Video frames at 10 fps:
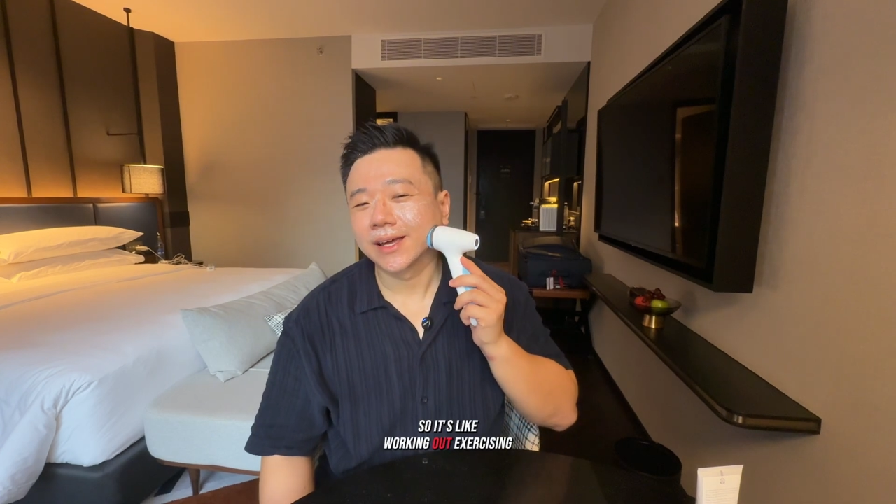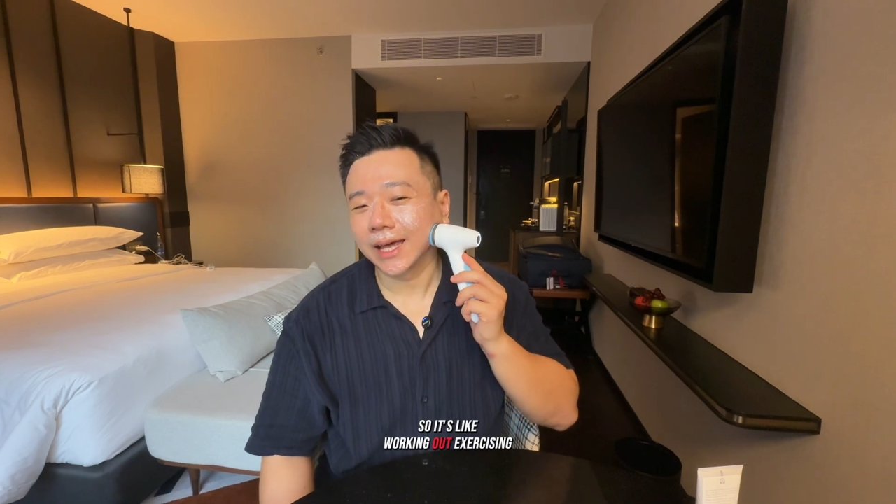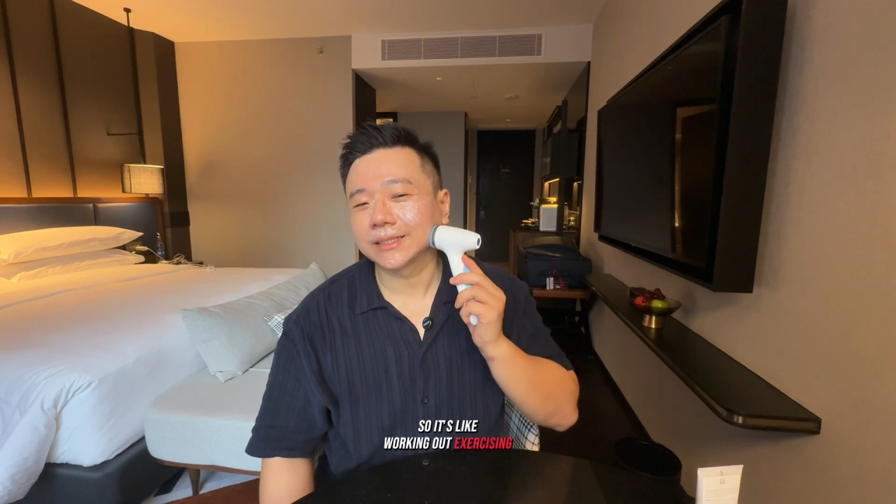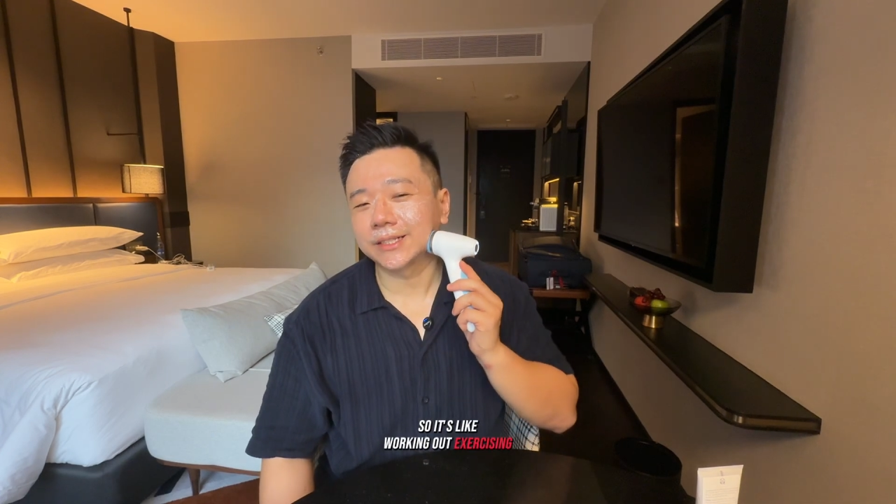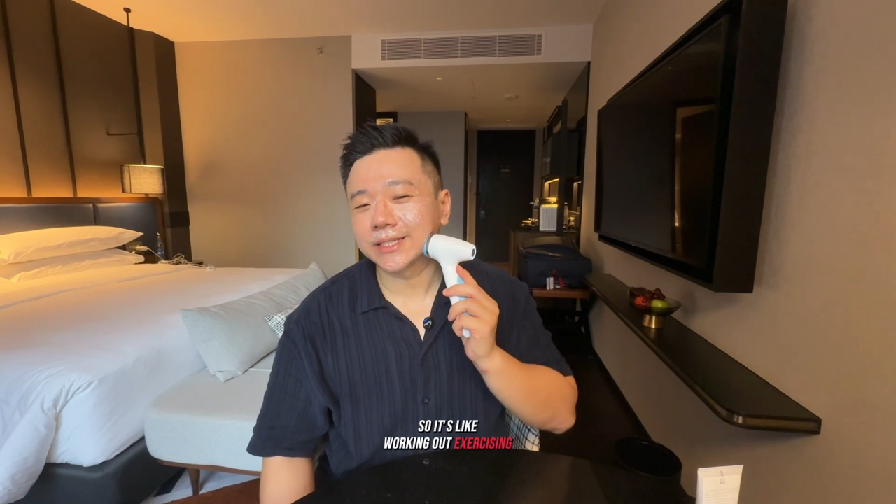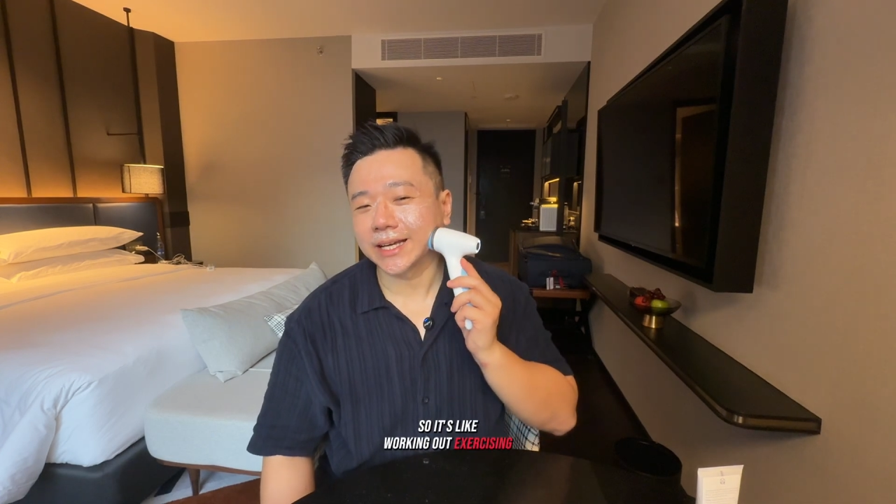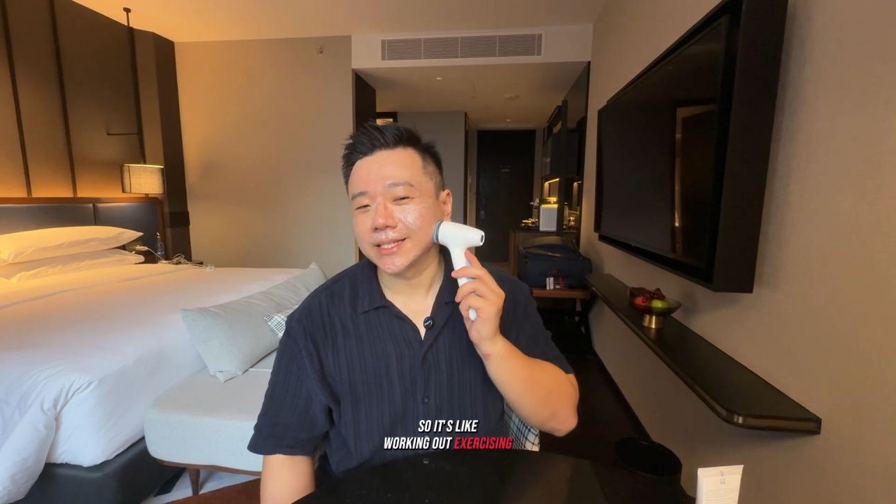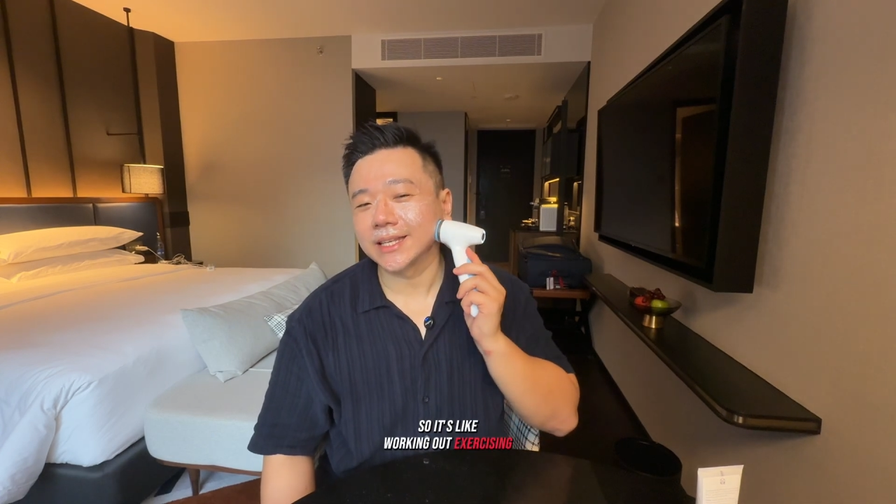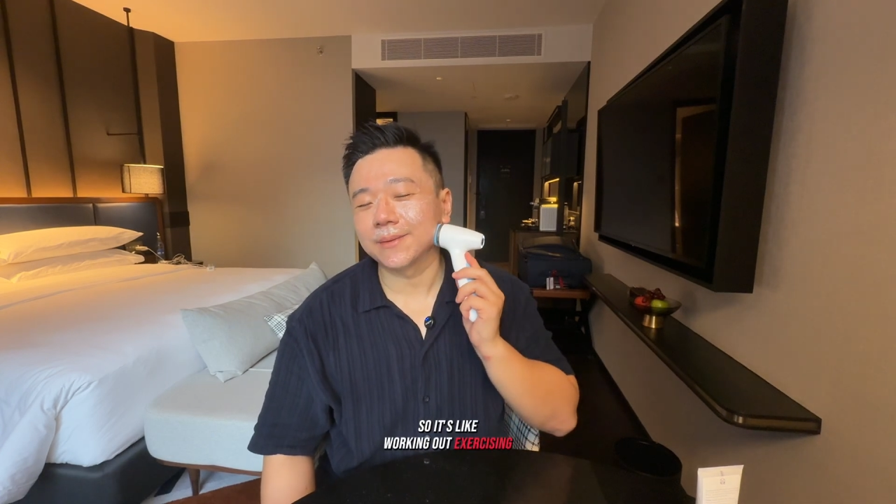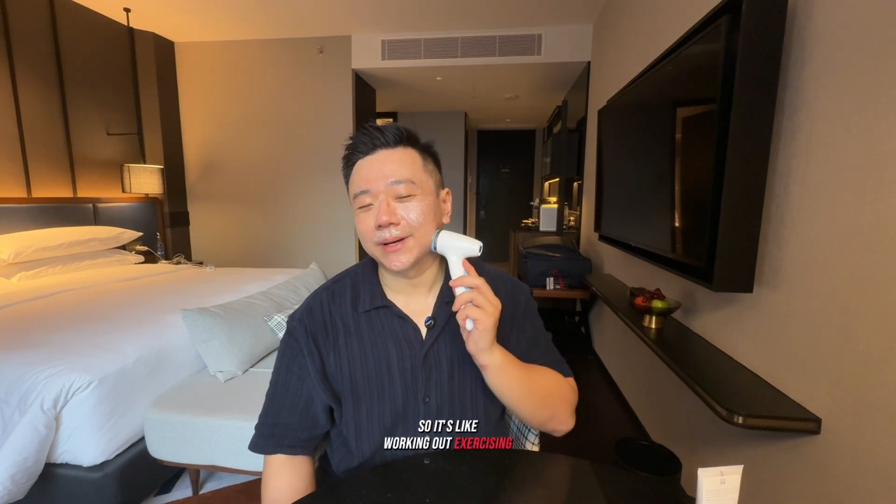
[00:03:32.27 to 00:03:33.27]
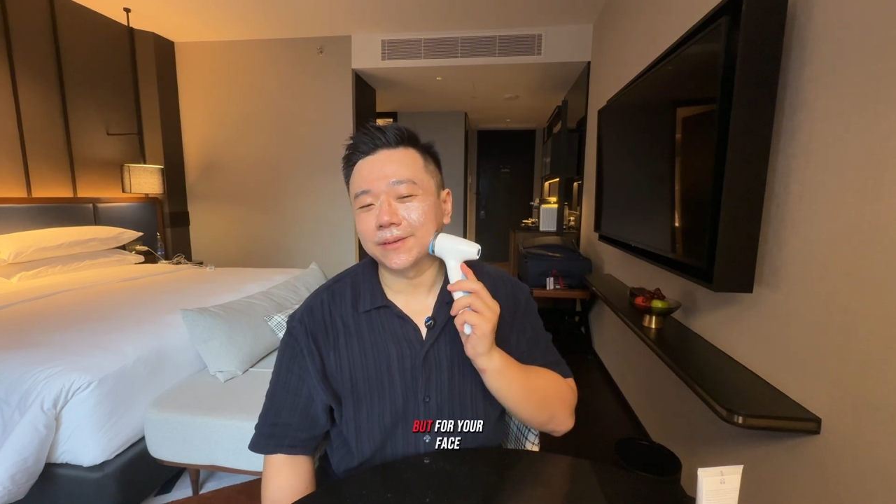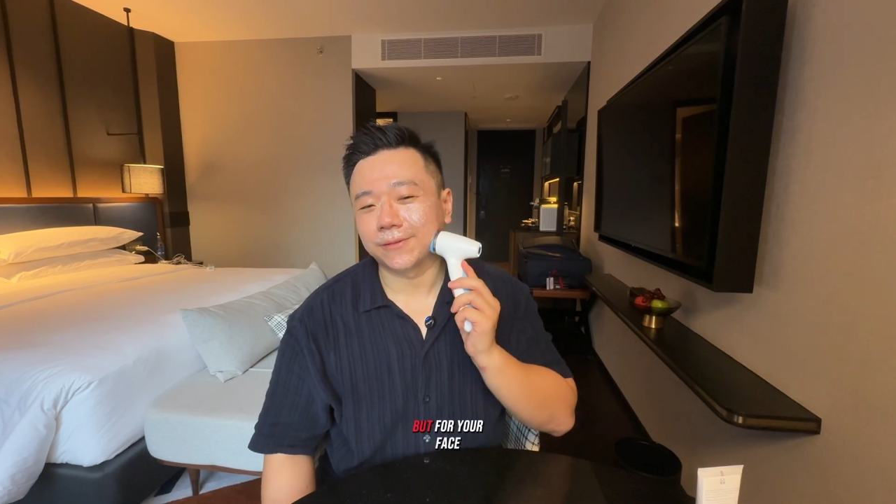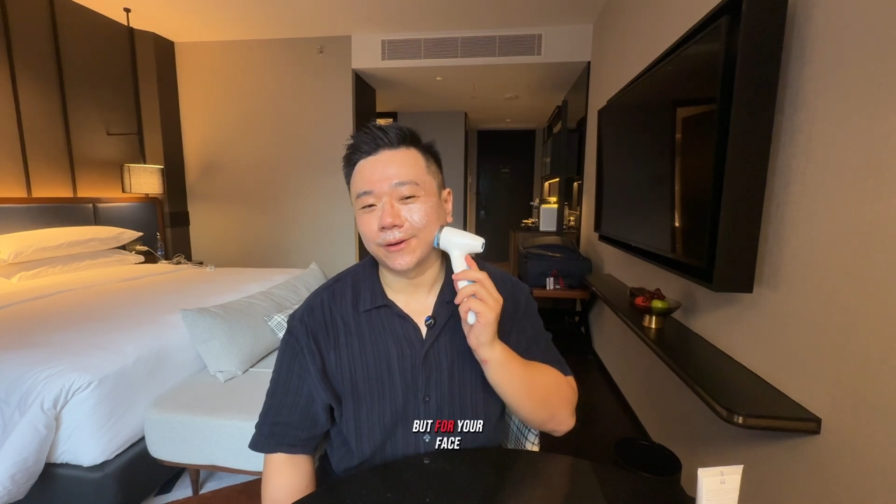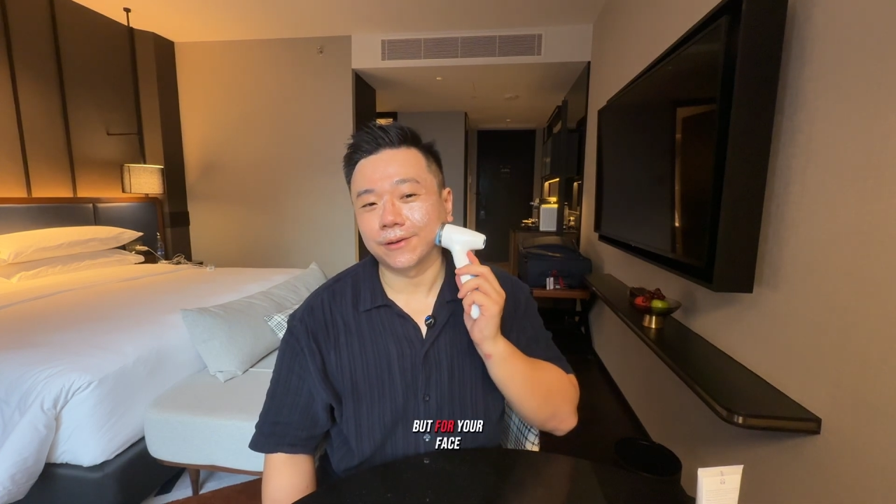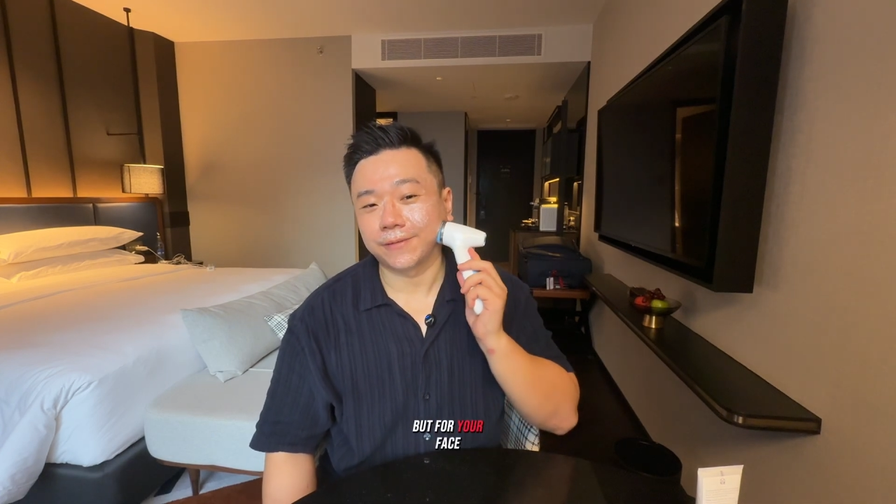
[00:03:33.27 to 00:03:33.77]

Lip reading: exercising, but for your